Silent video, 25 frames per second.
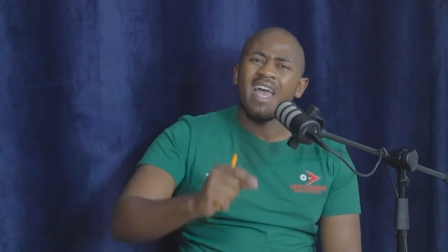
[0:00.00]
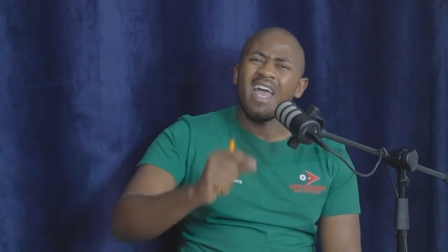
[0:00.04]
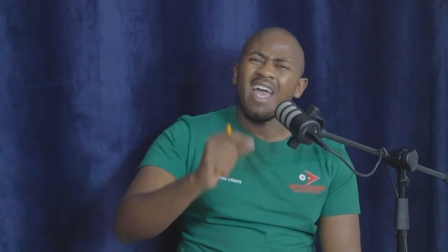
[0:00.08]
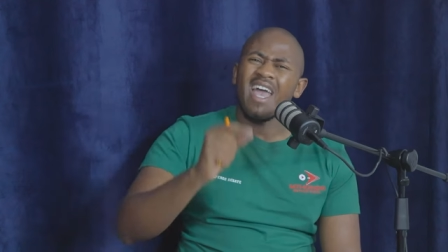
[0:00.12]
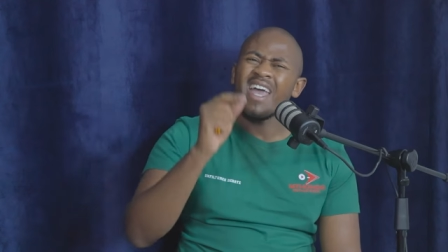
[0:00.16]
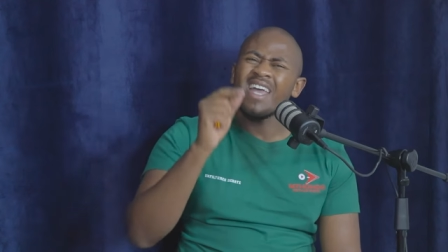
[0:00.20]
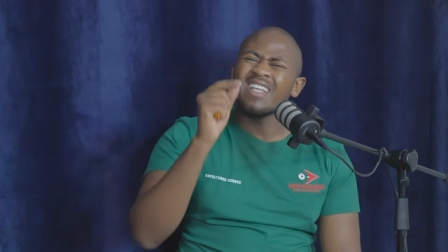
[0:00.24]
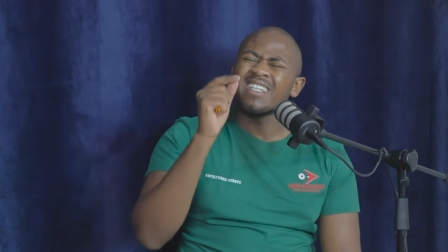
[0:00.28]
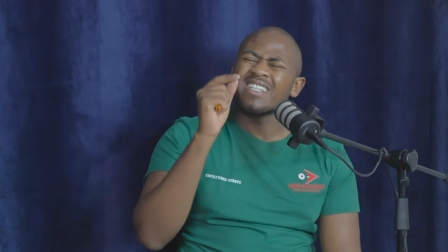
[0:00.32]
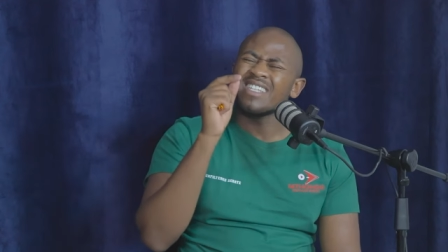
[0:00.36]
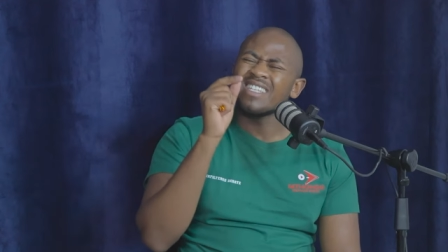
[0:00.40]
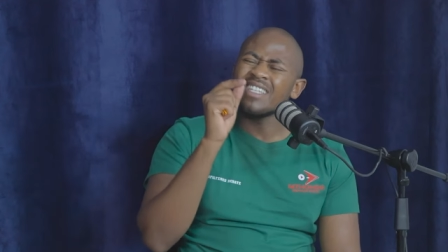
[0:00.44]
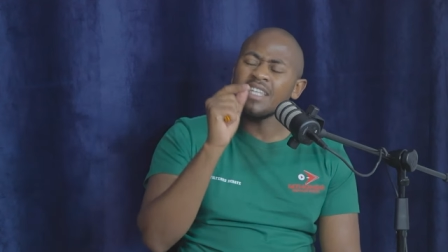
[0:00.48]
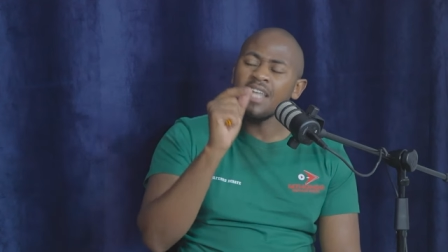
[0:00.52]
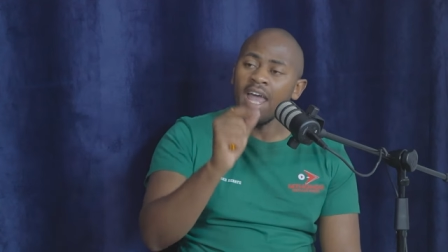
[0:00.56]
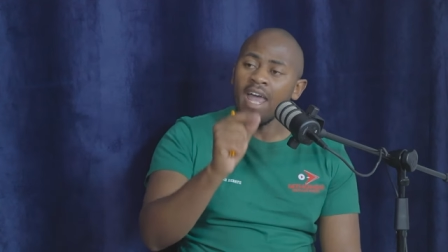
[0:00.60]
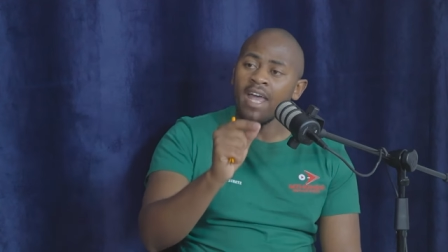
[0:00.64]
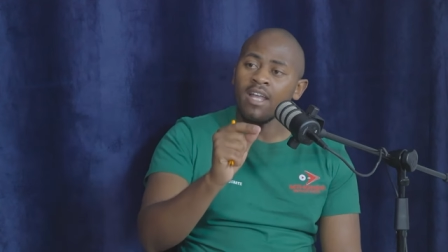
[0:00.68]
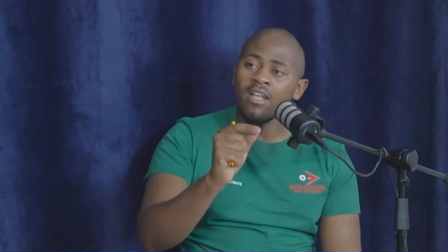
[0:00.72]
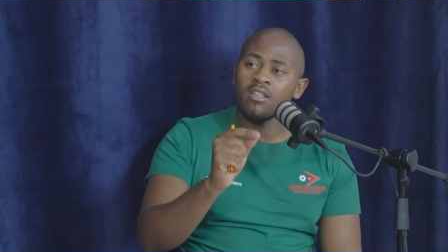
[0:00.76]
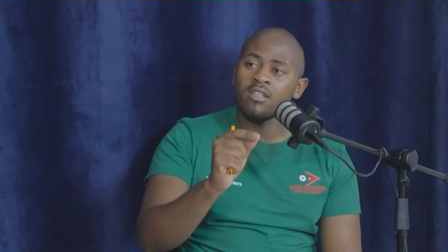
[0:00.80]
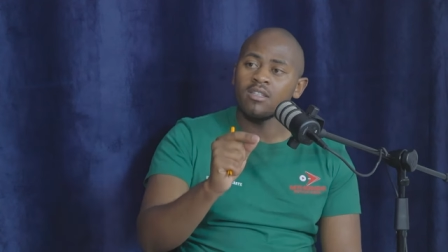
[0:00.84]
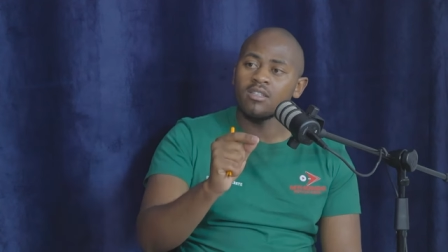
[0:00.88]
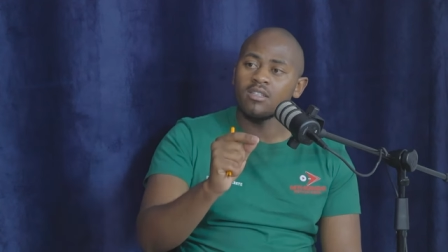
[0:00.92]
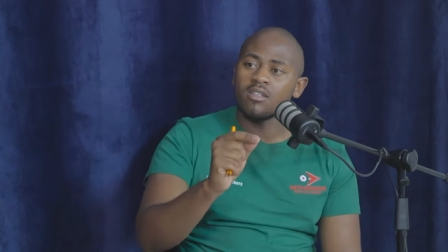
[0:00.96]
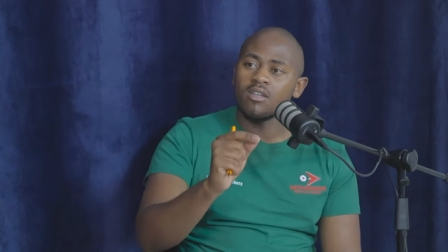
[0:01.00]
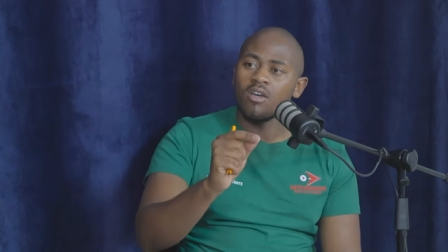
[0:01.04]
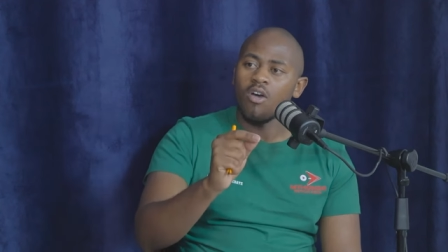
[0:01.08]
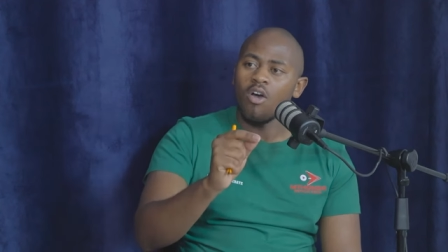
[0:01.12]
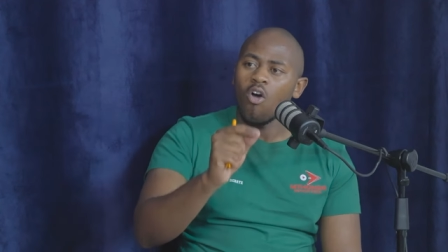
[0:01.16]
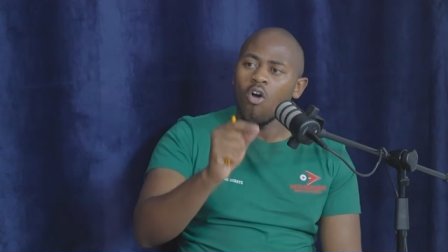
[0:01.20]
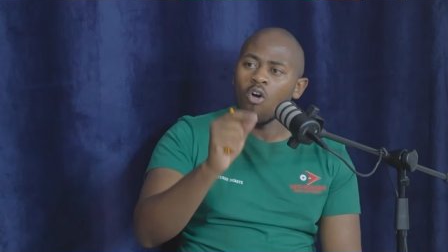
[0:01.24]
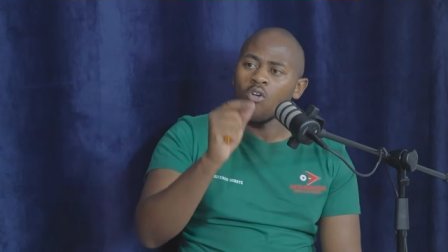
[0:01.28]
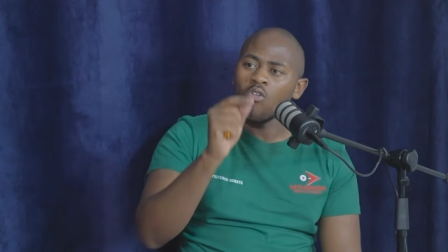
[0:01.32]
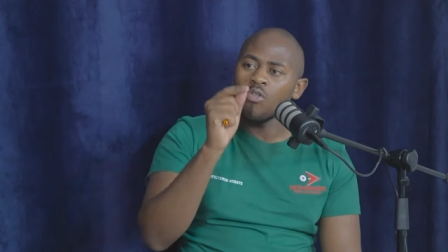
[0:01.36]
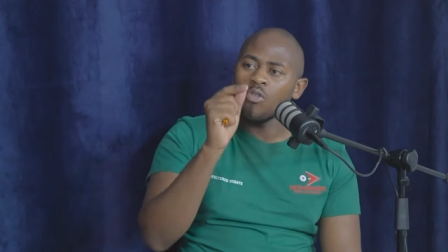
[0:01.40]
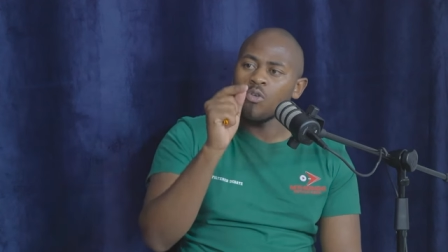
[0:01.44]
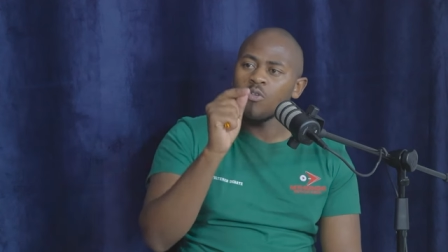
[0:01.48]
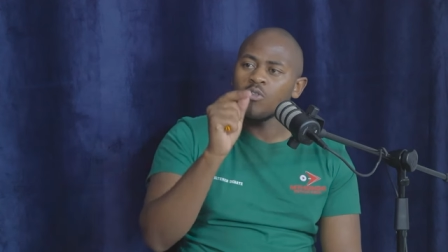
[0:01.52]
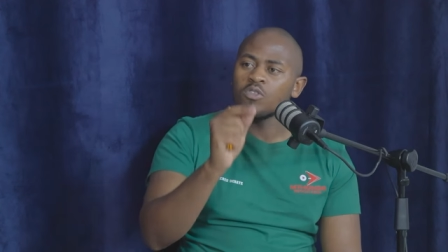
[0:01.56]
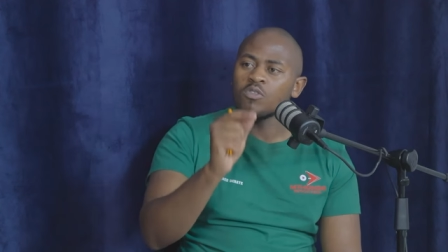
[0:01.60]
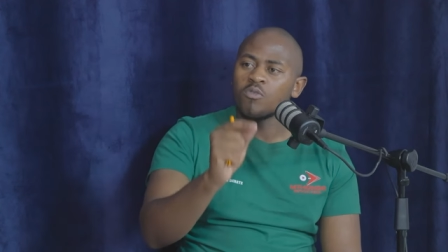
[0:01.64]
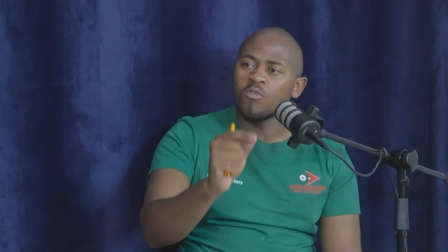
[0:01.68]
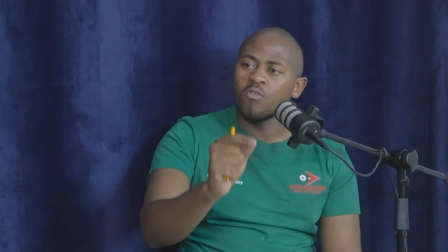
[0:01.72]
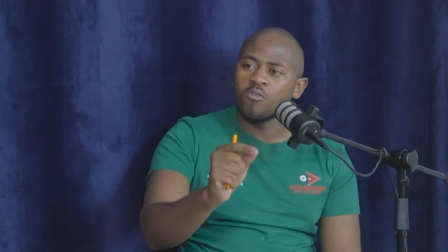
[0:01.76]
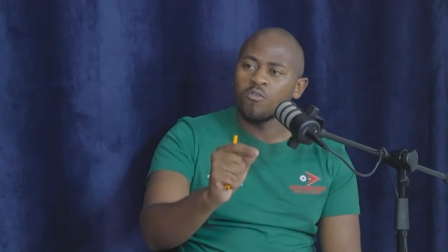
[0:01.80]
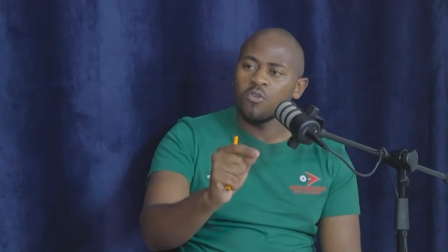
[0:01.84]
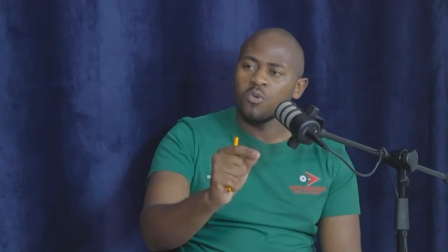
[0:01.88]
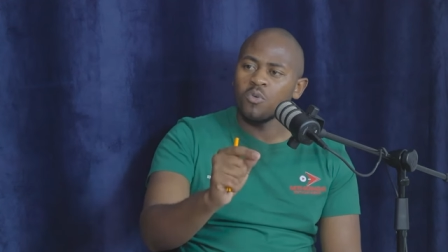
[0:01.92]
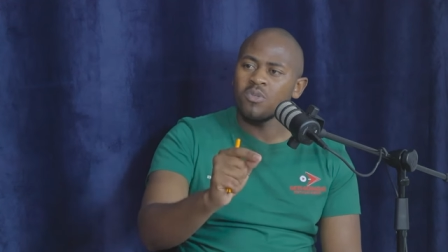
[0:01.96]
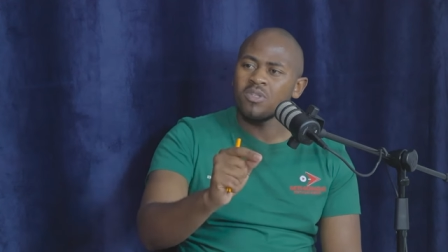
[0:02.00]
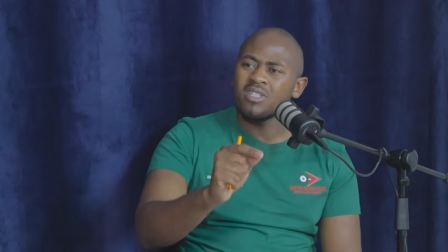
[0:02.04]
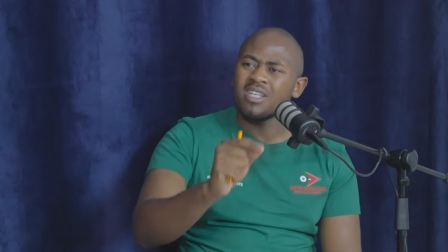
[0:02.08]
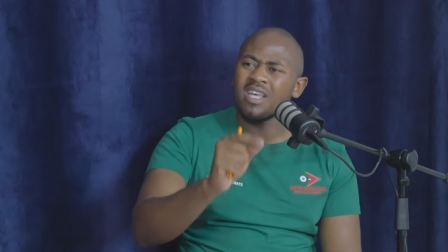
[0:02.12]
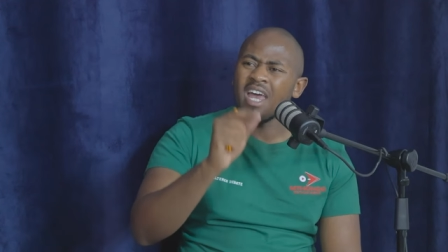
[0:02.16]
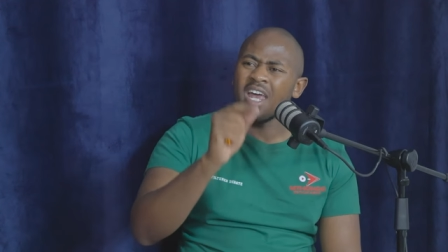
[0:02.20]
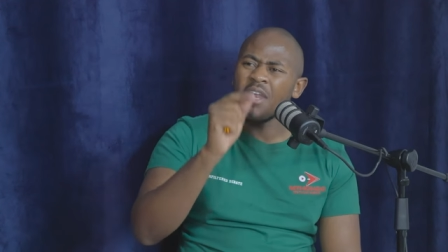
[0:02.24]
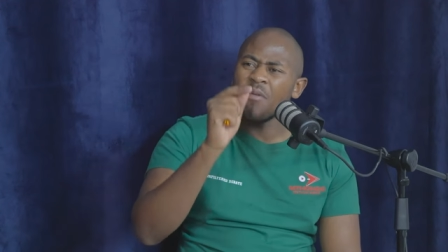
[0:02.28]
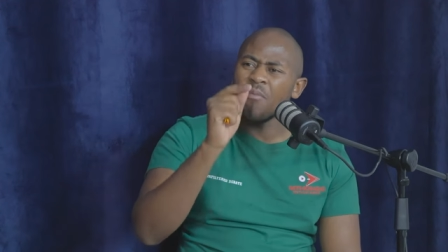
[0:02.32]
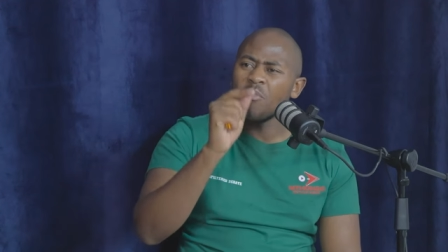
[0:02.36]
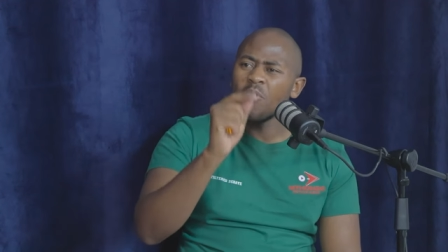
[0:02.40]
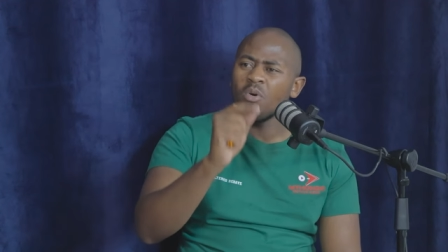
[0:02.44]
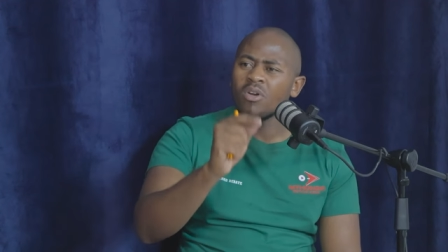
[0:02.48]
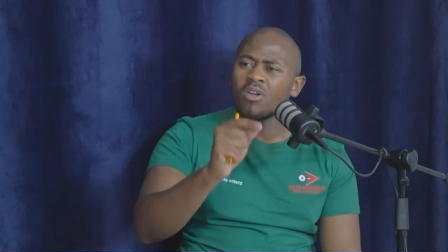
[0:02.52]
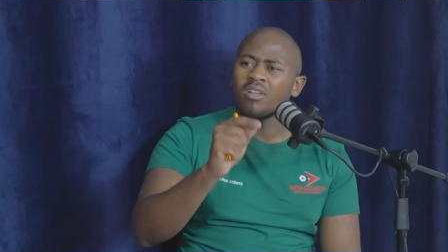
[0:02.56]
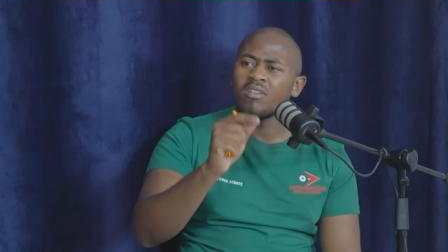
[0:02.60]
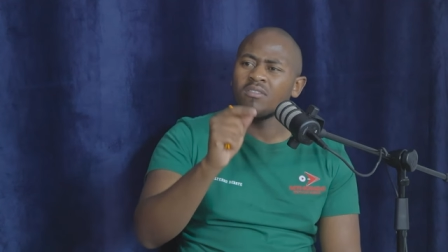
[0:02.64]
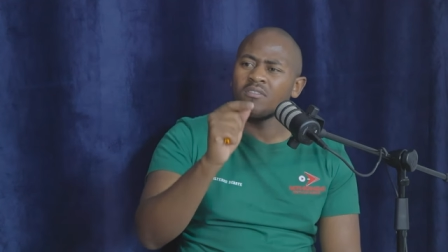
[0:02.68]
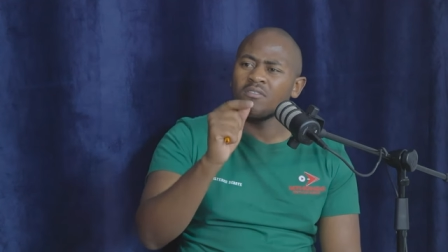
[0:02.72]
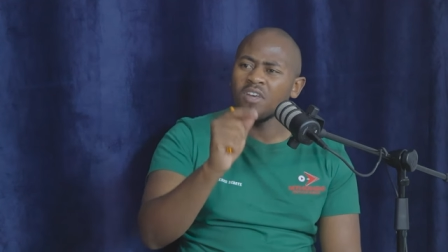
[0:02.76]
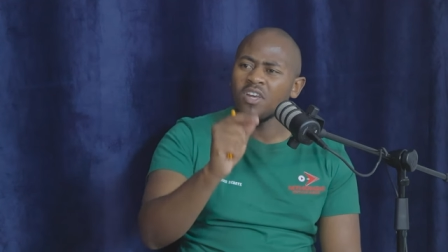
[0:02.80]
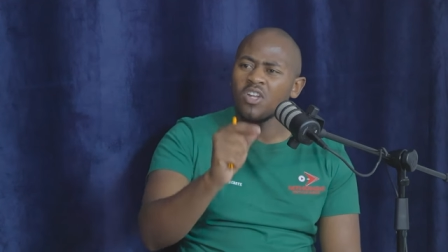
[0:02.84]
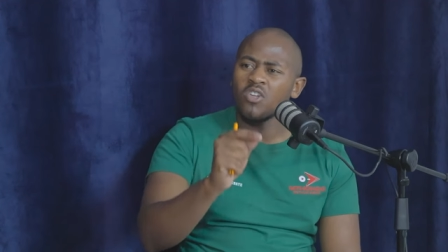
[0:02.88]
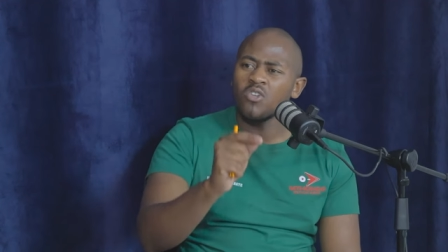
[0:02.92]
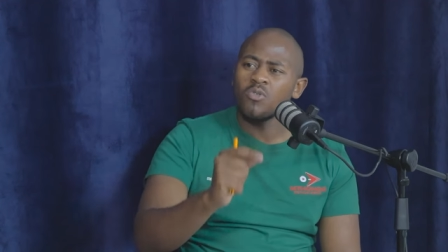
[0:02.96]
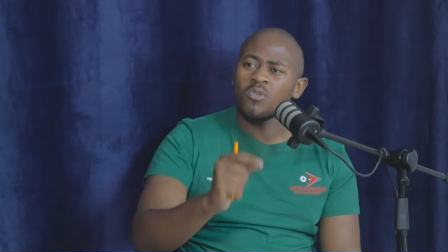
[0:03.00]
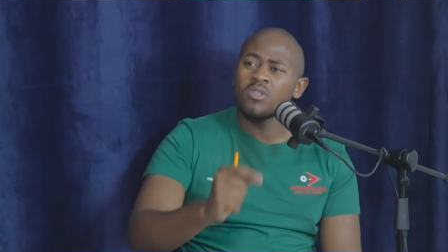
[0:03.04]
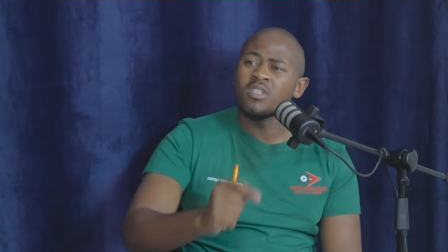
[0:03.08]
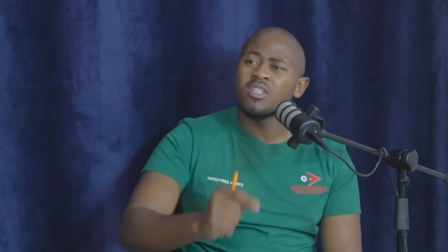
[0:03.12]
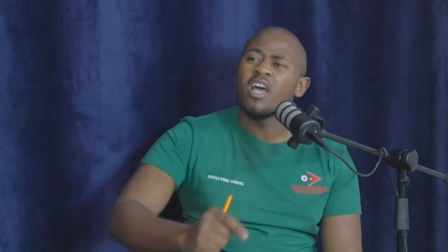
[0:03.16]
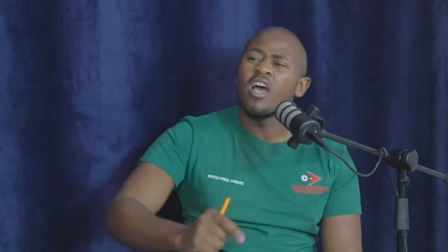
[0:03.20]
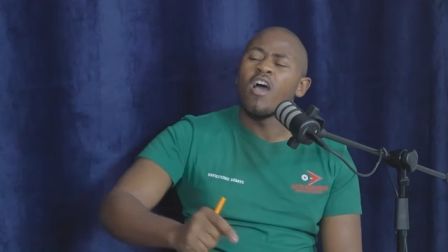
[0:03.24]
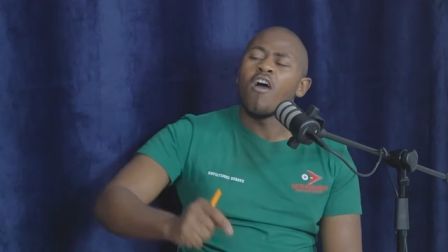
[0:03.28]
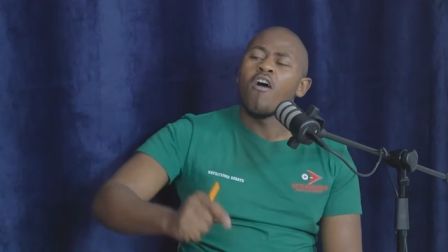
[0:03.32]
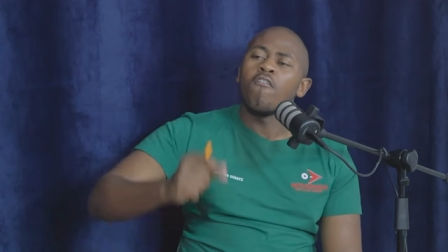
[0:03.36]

and stands on those views and moral values